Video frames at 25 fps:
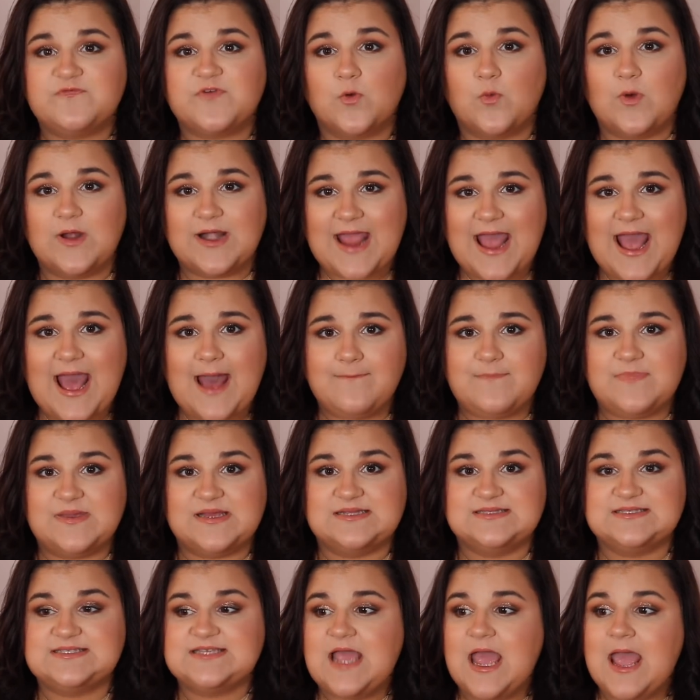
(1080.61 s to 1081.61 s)
for what
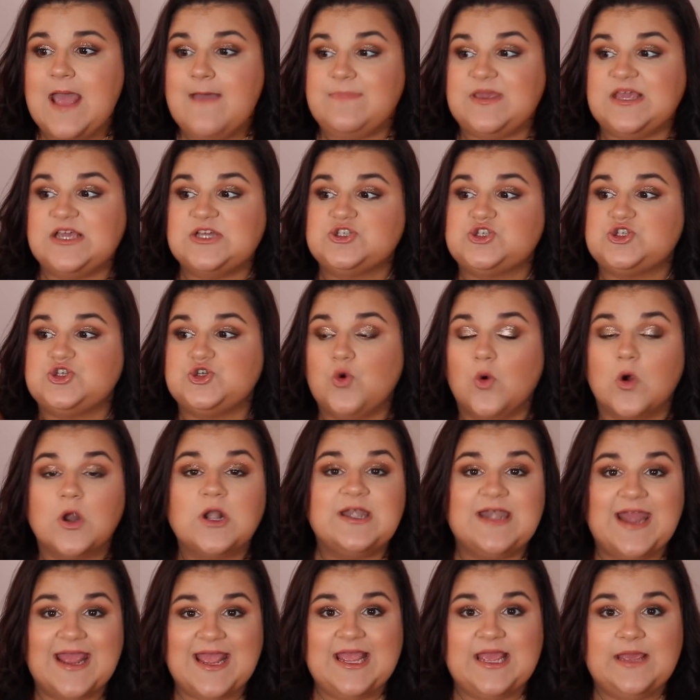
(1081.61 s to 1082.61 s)
happens because your
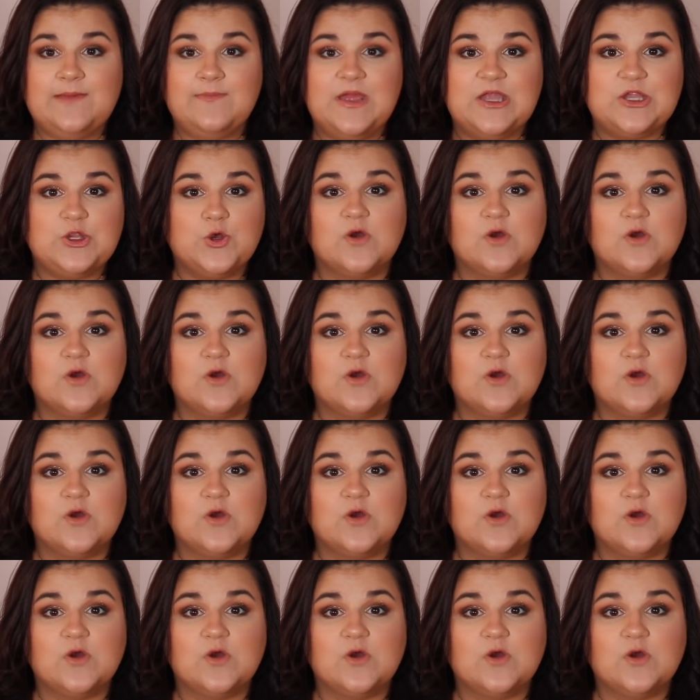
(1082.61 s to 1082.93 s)
name and